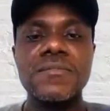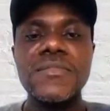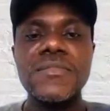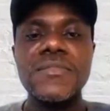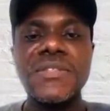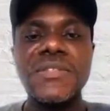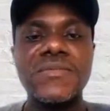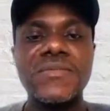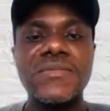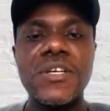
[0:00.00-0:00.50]

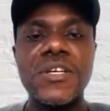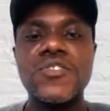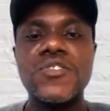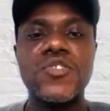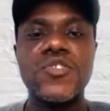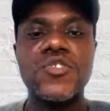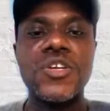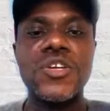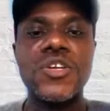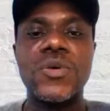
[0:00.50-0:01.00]
for not
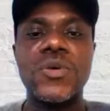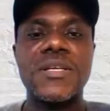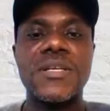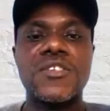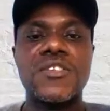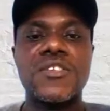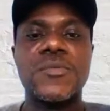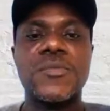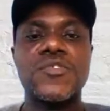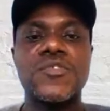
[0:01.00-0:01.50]
doing what they're
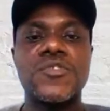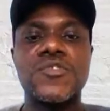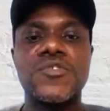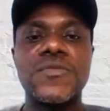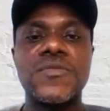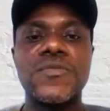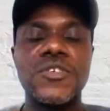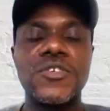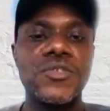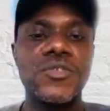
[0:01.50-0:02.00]
supposed to do
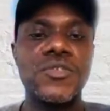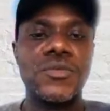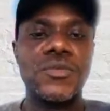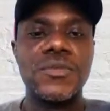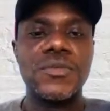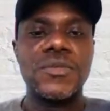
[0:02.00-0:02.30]
for you.